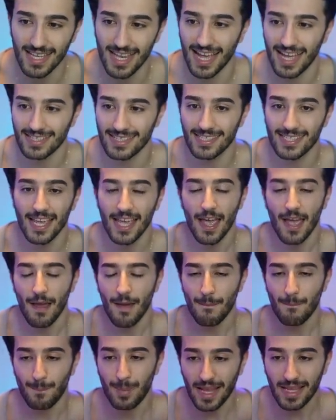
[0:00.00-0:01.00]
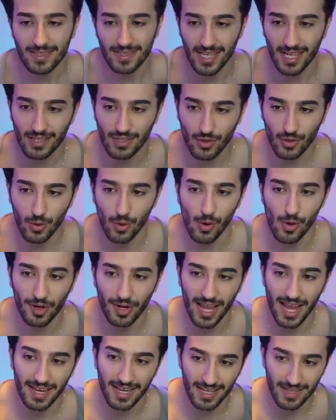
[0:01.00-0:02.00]
that,
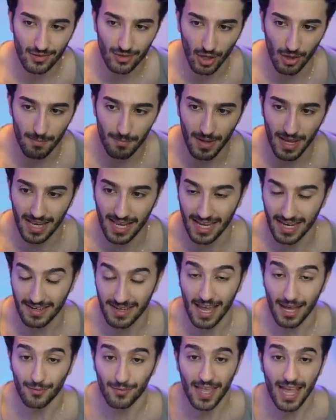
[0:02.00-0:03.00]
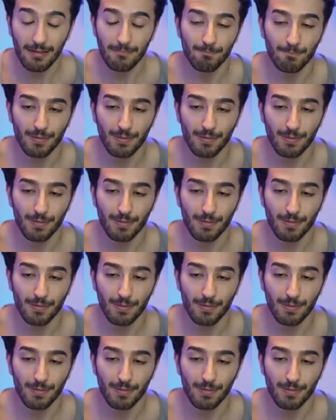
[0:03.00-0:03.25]
Bentancur and Ndombele. Now that